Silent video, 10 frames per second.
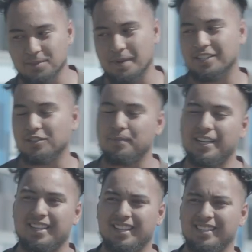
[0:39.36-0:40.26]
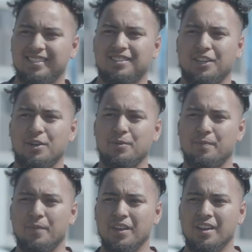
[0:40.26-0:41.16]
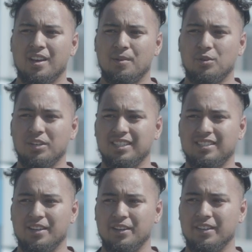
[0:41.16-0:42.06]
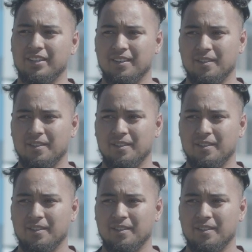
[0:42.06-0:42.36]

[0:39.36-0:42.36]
is based on many things, so morely so,